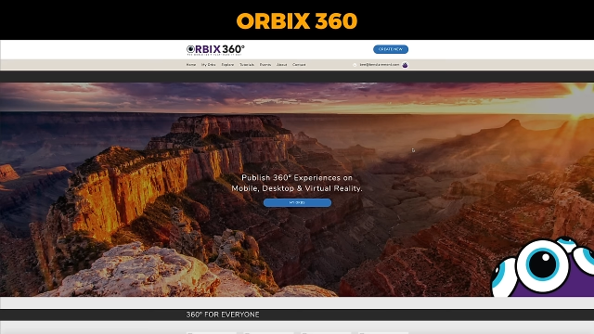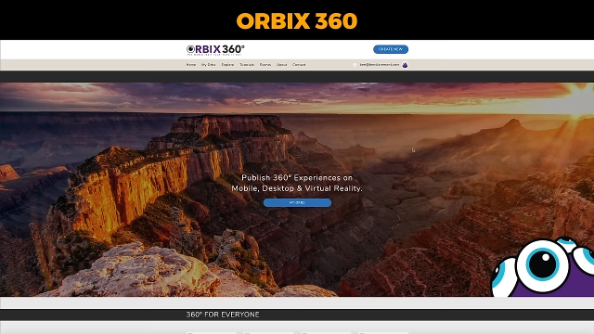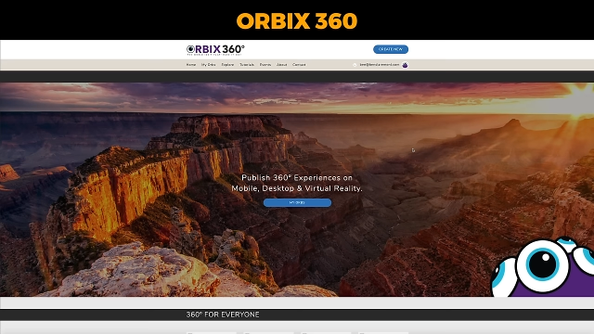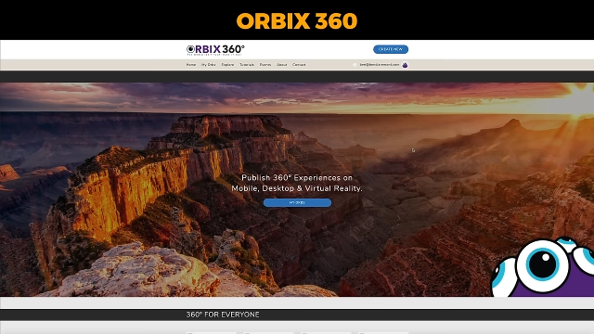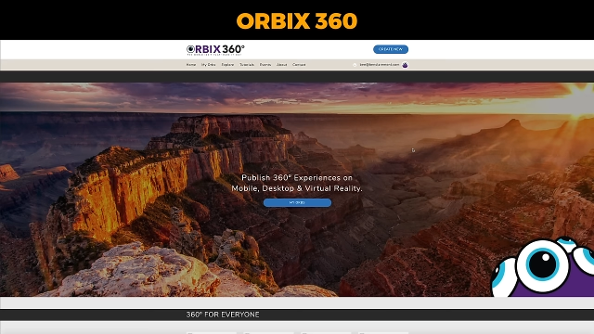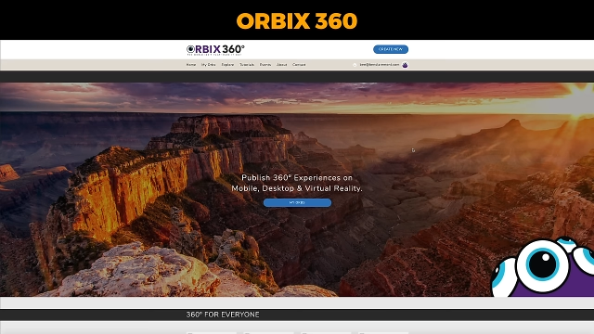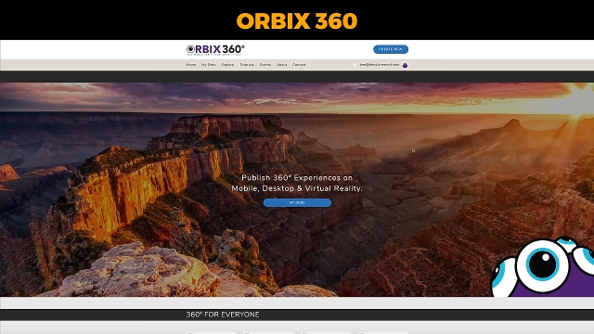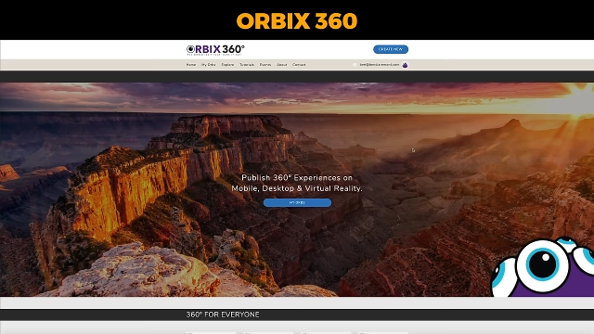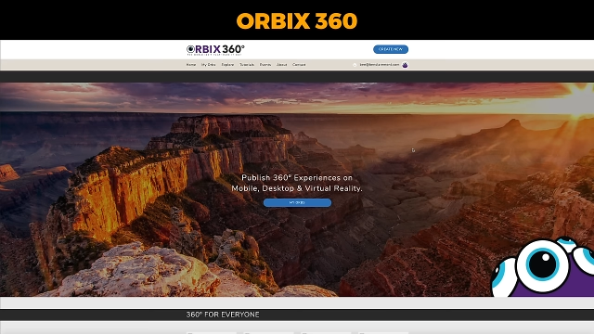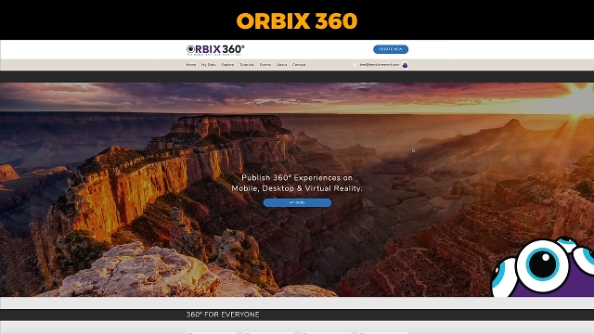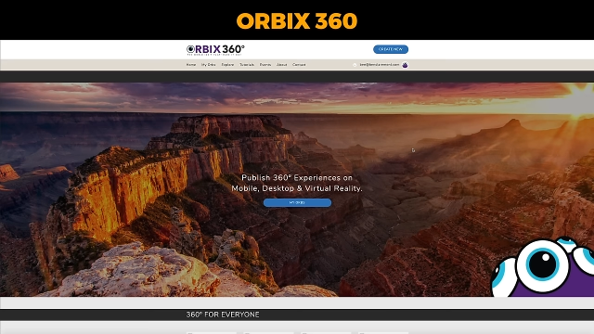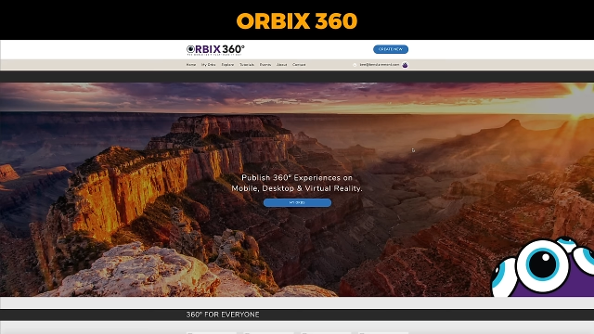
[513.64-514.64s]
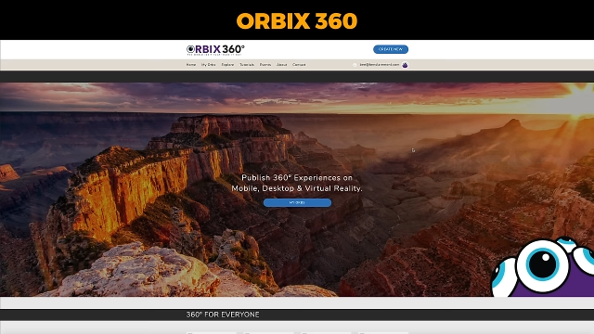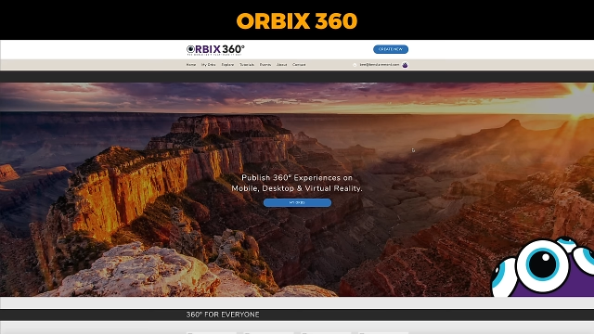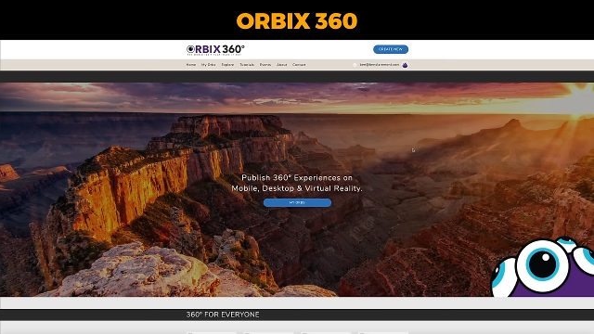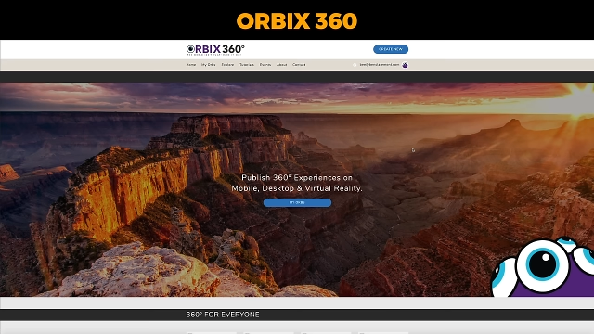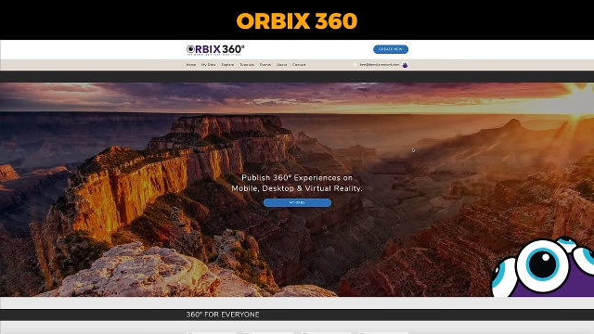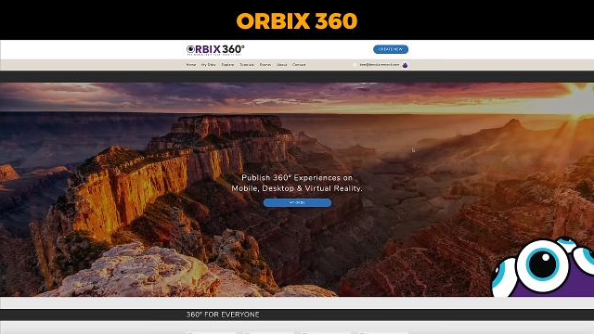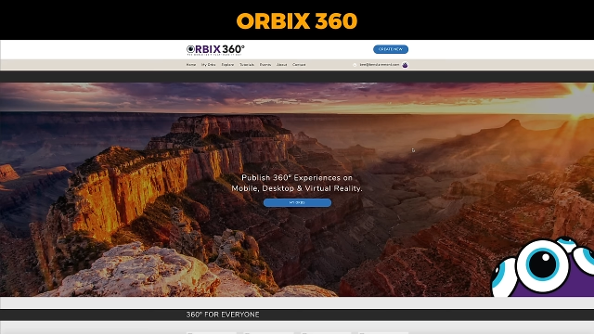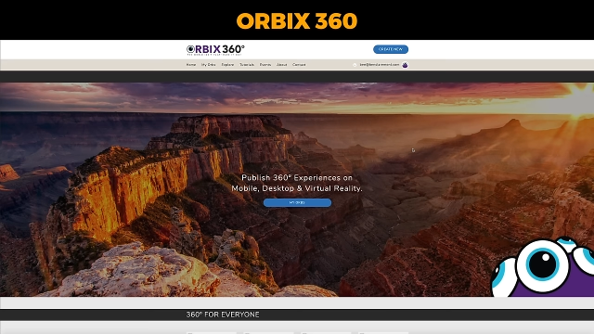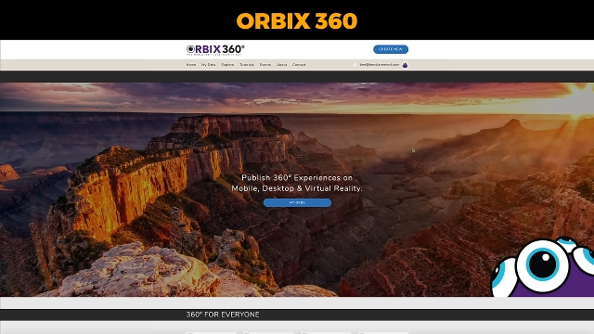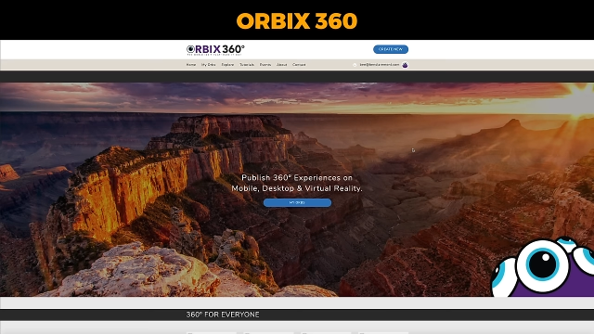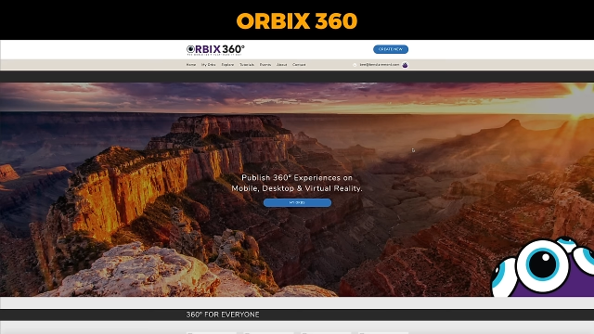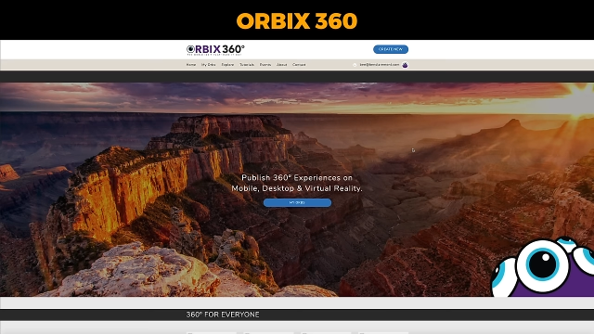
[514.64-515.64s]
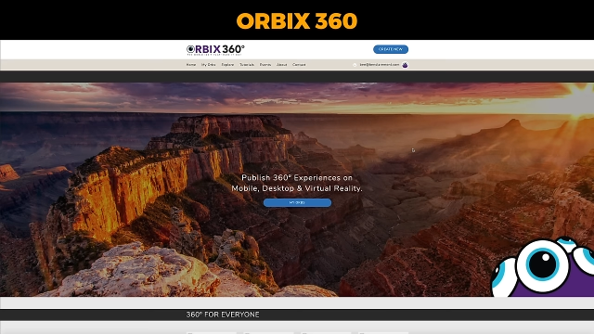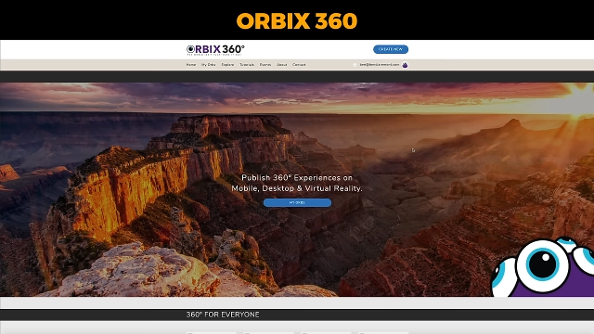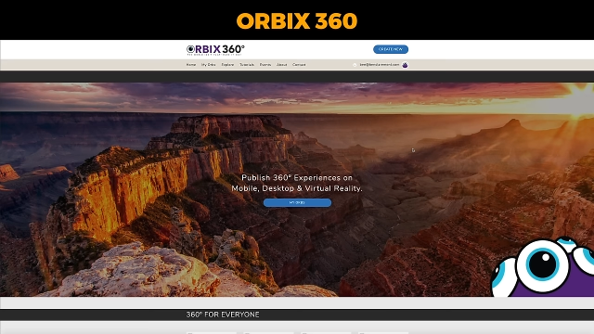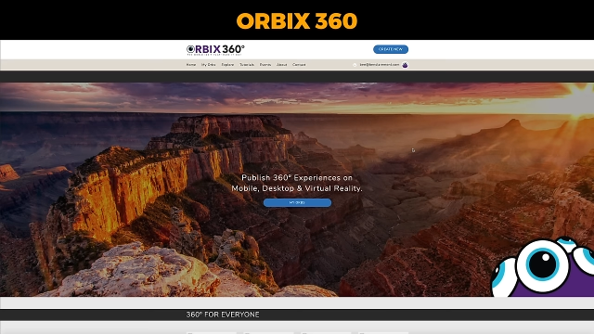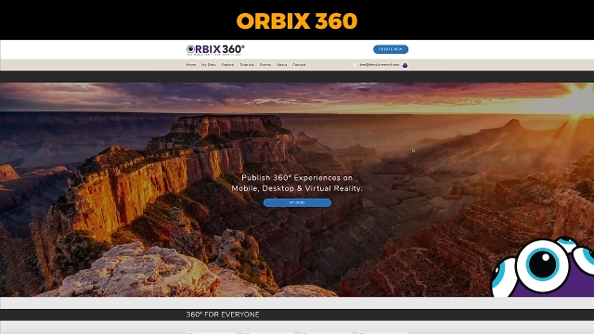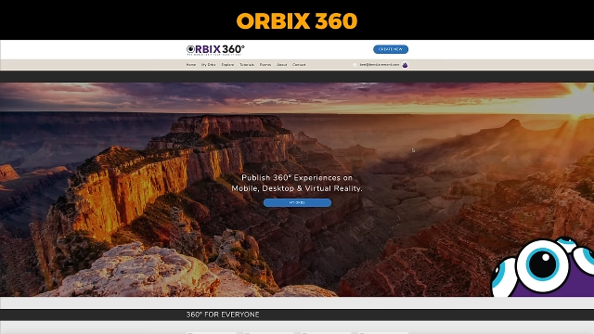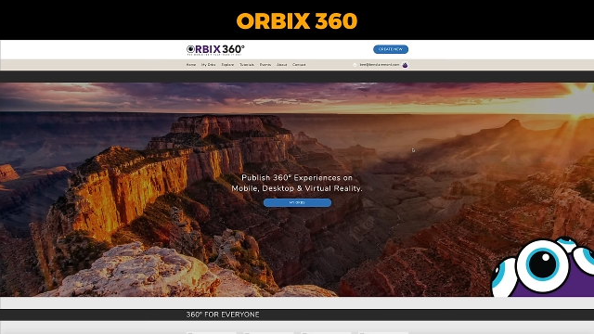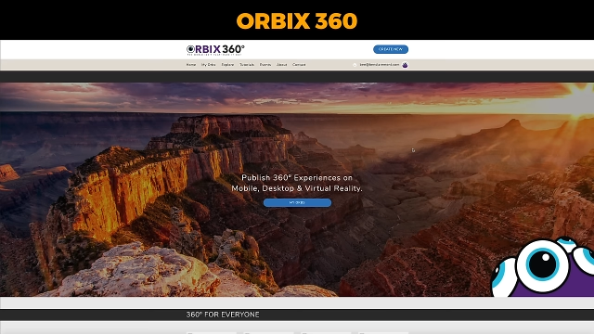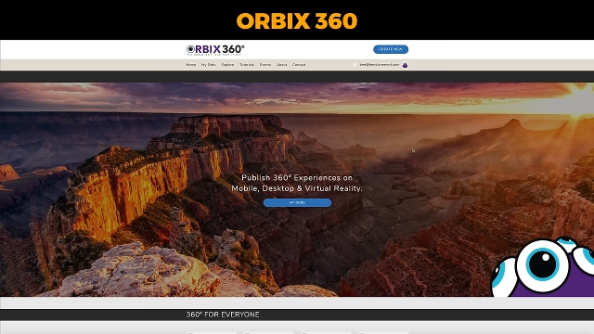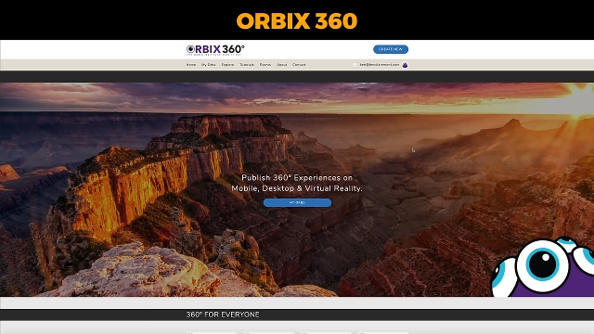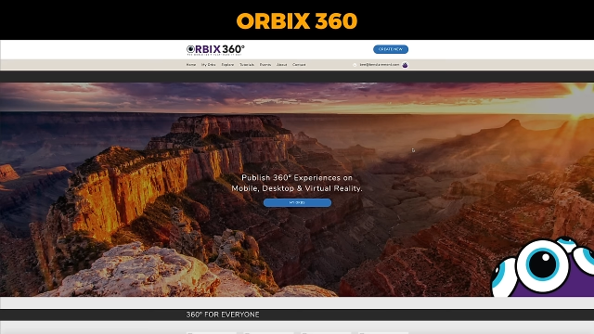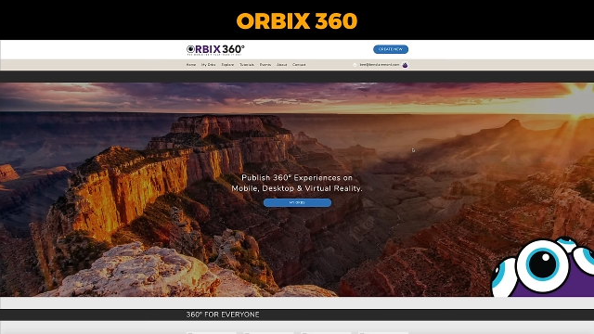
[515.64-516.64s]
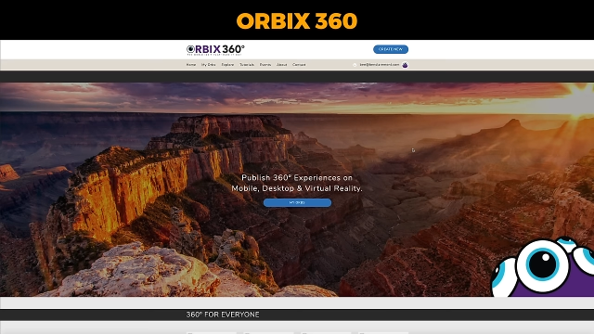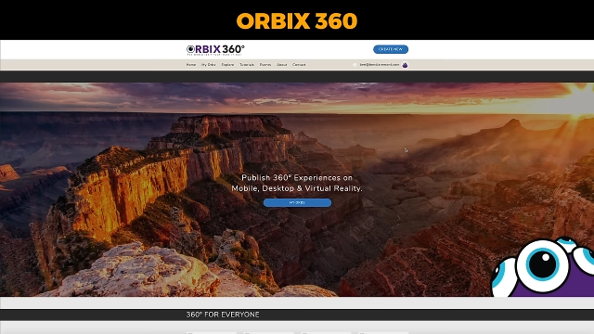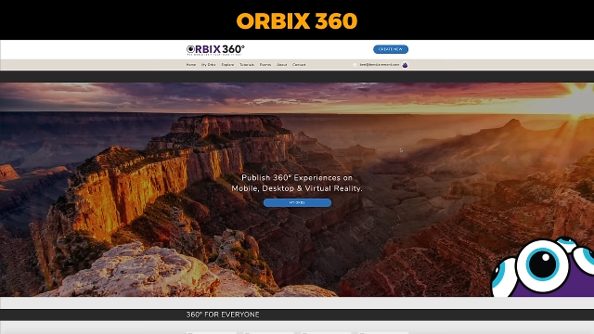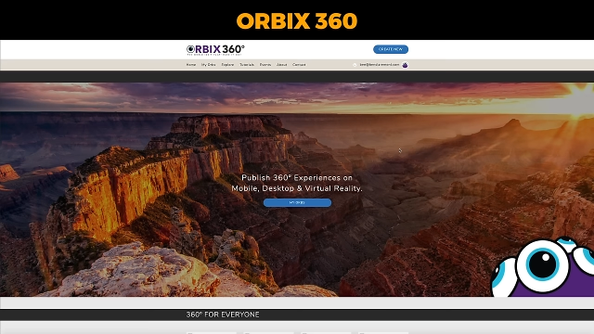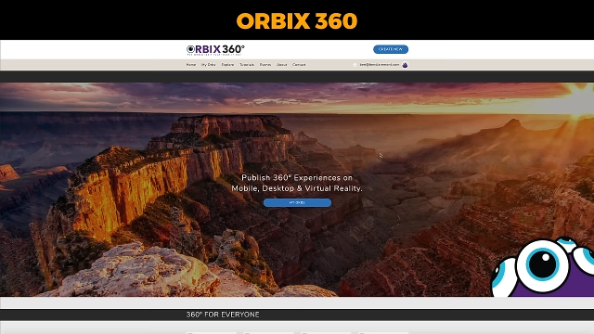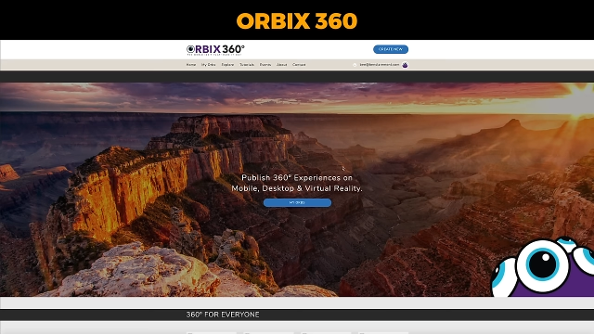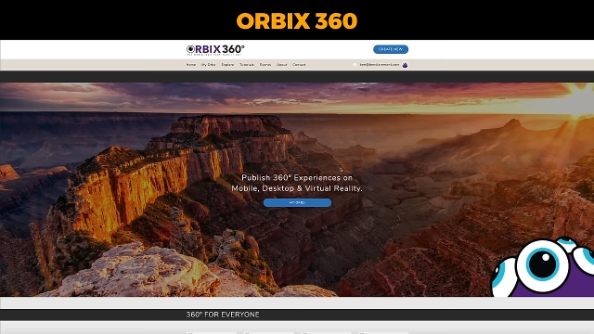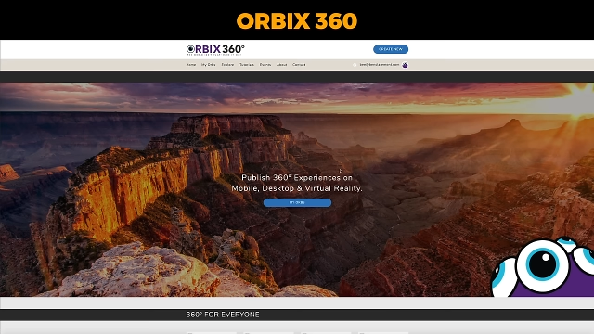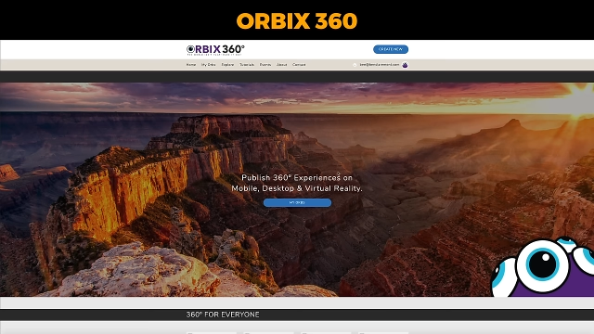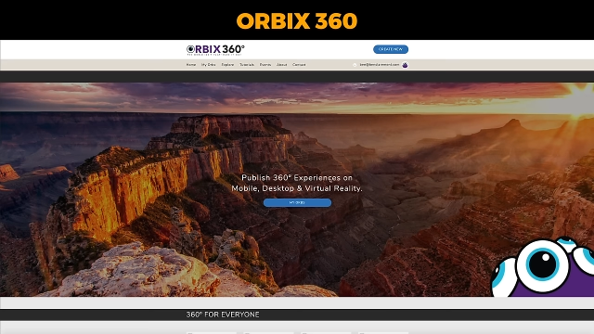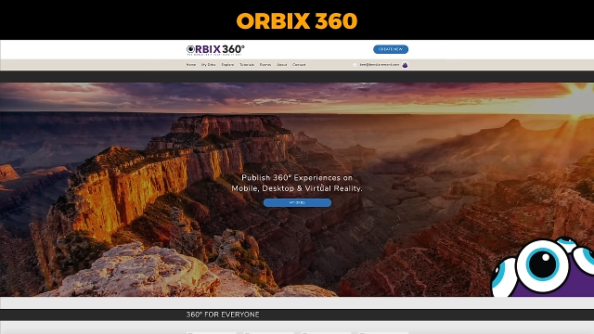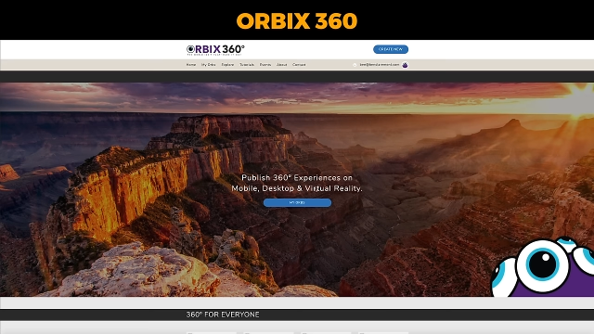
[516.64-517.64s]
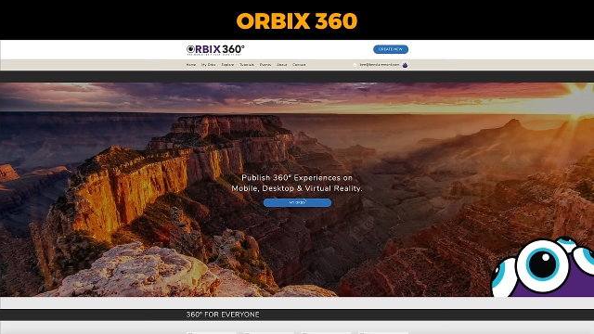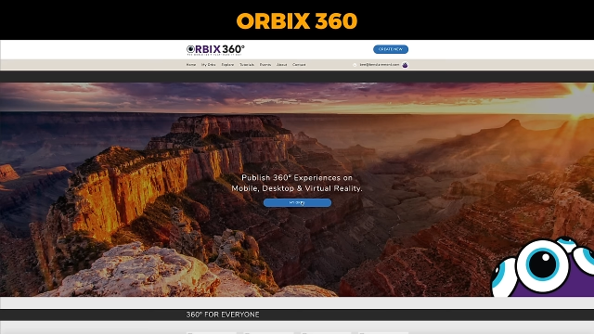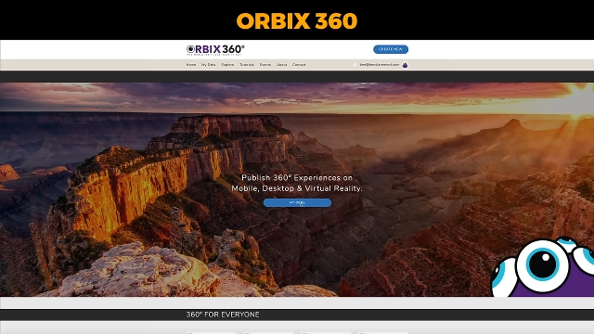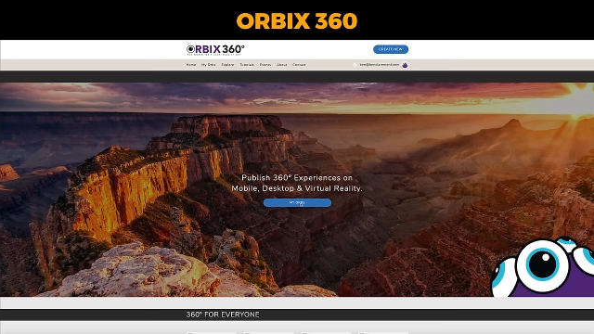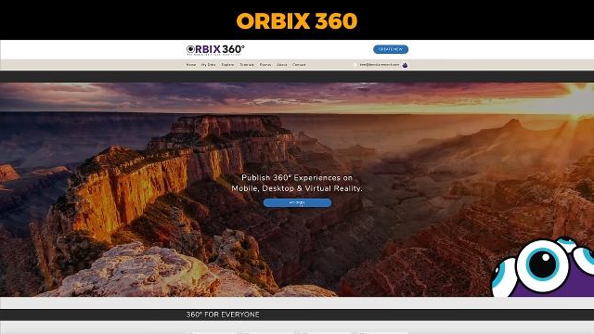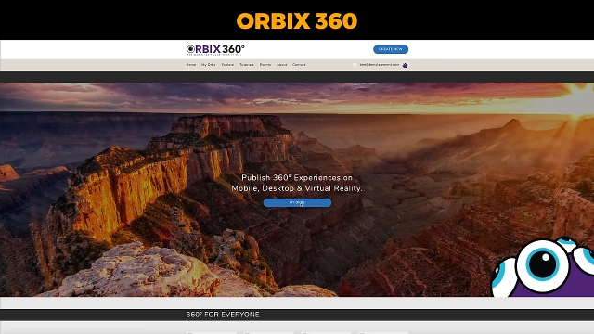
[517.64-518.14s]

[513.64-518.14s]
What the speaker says: No face is visible, so there are no lips to read.